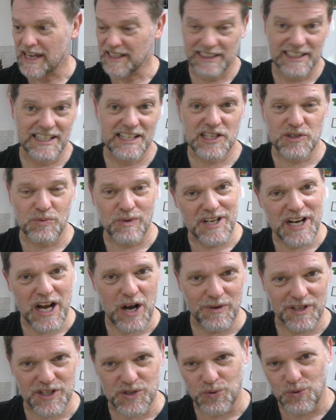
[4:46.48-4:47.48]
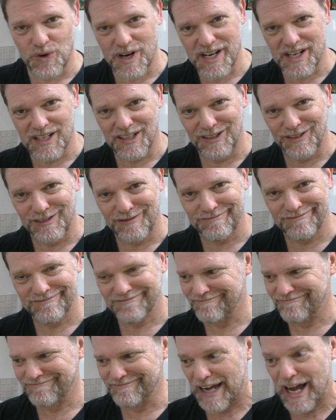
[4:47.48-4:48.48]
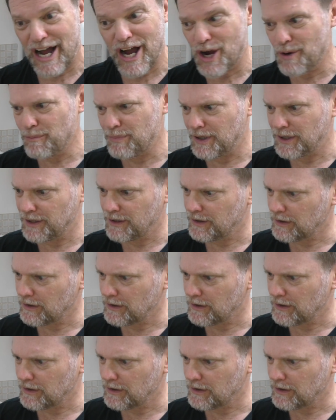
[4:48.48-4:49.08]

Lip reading: At least we know it's real, I hope.